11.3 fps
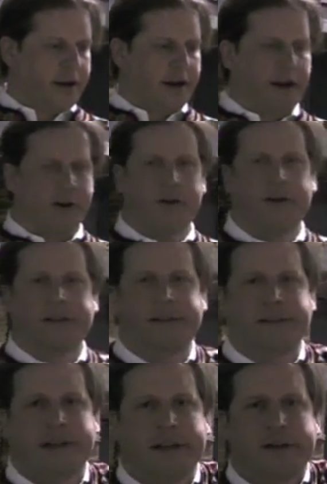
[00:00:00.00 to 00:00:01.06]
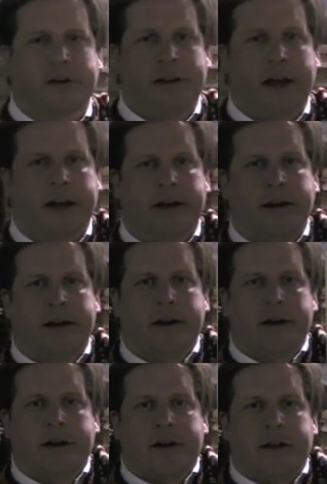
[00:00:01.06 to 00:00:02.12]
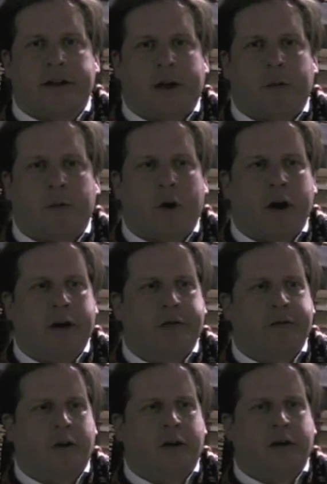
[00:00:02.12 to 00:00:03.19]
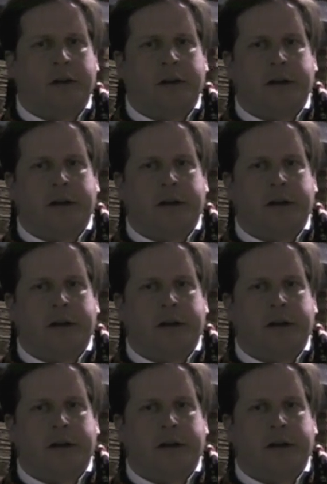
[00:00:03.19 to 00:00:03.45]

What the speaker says: And here you can see sort of that wonderful